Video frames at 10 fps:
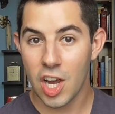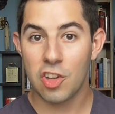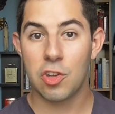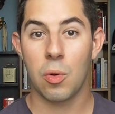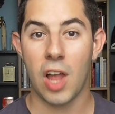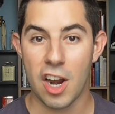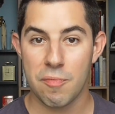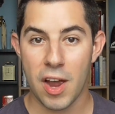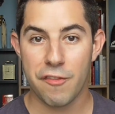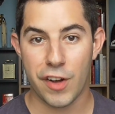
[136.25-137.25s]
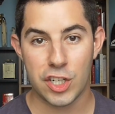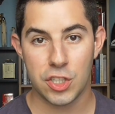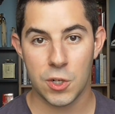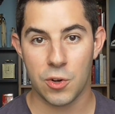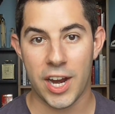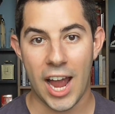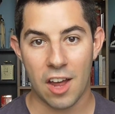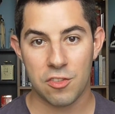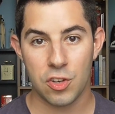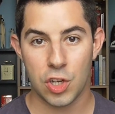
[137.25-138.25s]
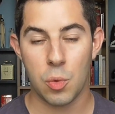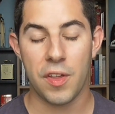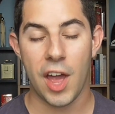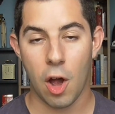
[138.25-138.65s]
so a lot of my French tutoring has to do with